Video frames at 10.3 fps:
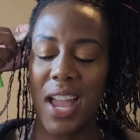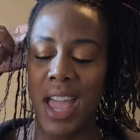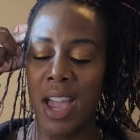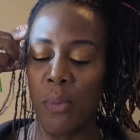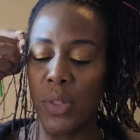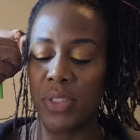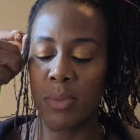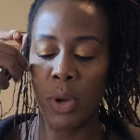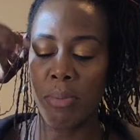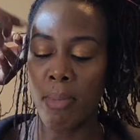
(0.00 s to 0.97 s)
And with
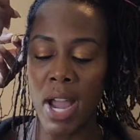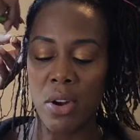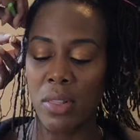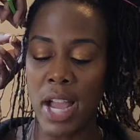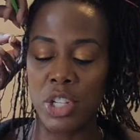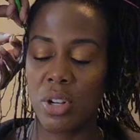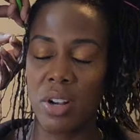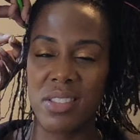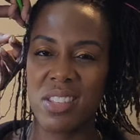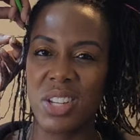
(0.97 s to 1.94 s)
Microlocs, you don't
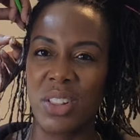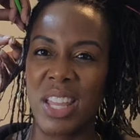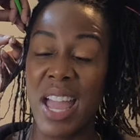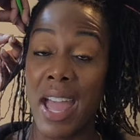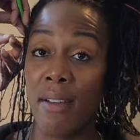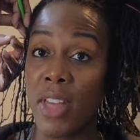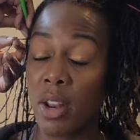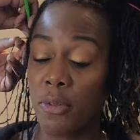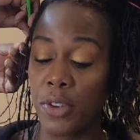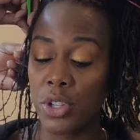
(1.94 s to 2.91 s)
necessarily have that
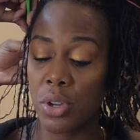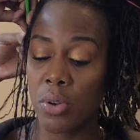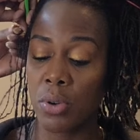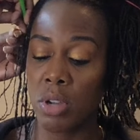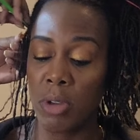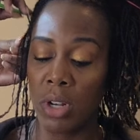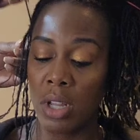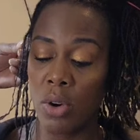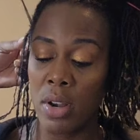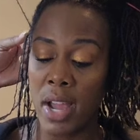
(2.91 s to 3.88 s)
official community or